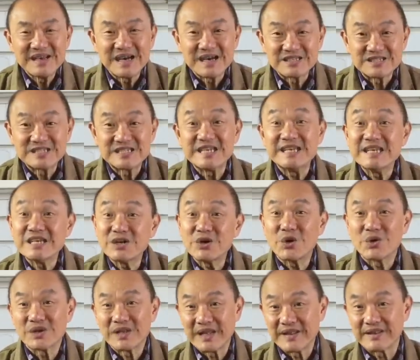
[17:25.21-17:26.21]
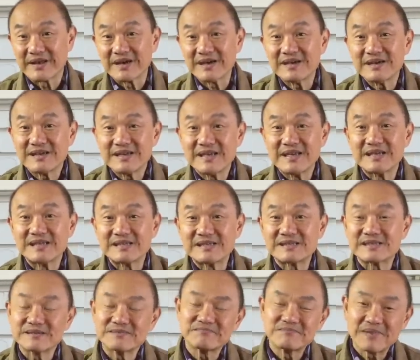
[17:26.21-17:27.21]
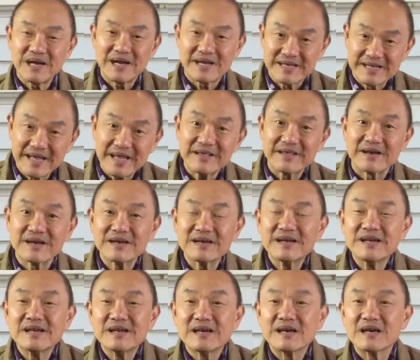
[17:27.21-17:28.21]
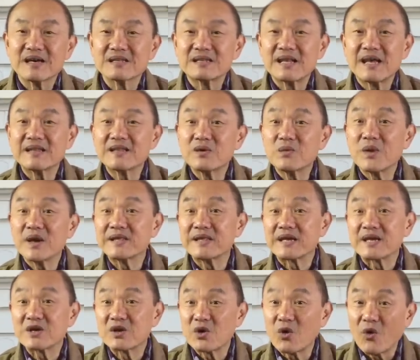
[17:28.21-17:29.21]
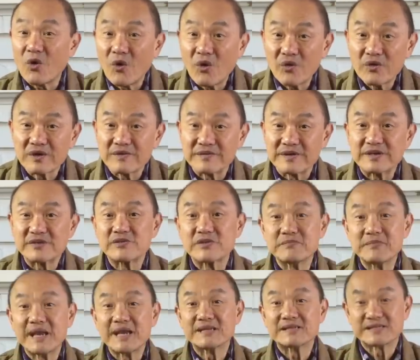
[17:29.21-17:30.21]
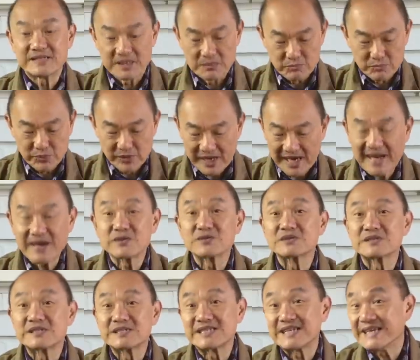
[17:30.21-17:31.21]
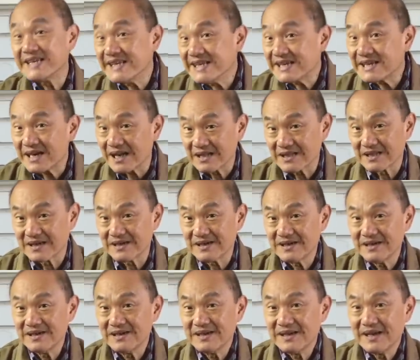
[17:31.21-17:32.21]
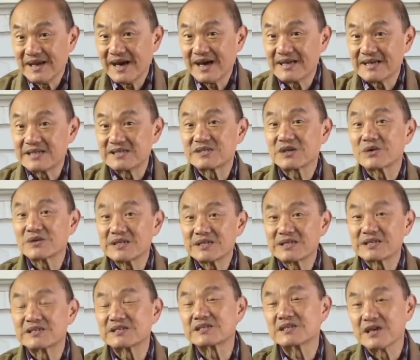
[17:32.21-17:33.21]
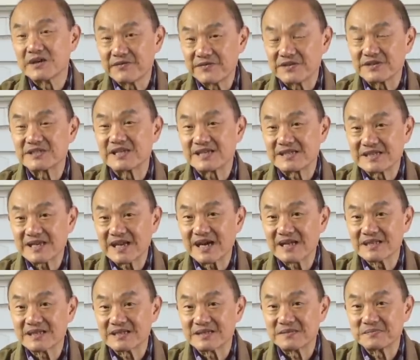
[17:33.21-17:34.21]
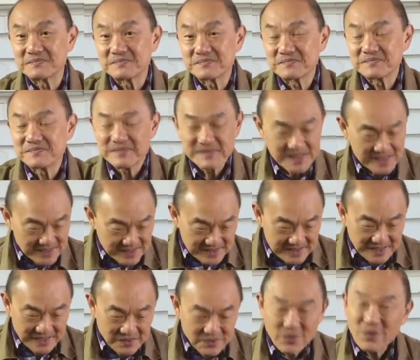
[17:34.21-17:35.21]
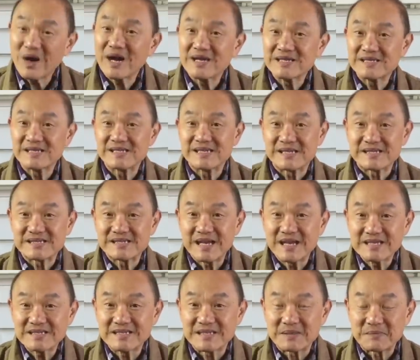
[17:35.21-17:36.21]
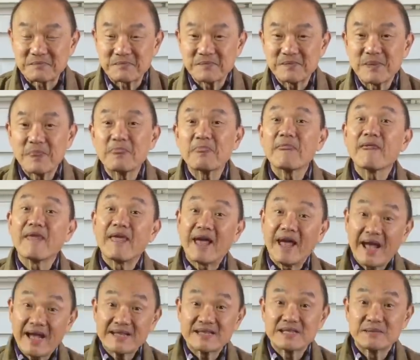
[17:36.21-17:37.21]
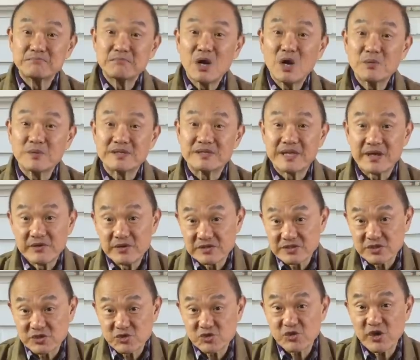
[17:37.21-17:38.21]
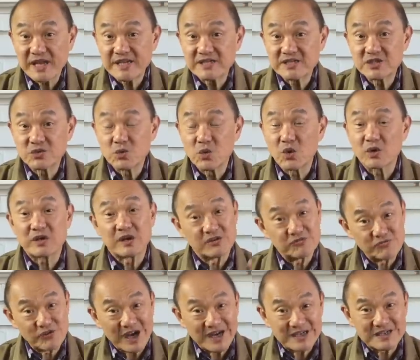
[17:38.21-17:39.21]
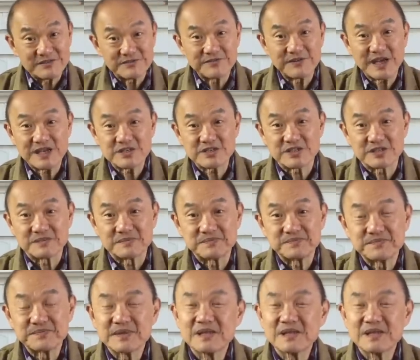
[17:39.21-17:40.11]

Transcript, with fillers: A T-core leather is, I gather, a leather where the core of it remains the brown tea color and it's only the surface that's colored. Now, why is this exciting? At the moment, there is a trend toward rugged fashion.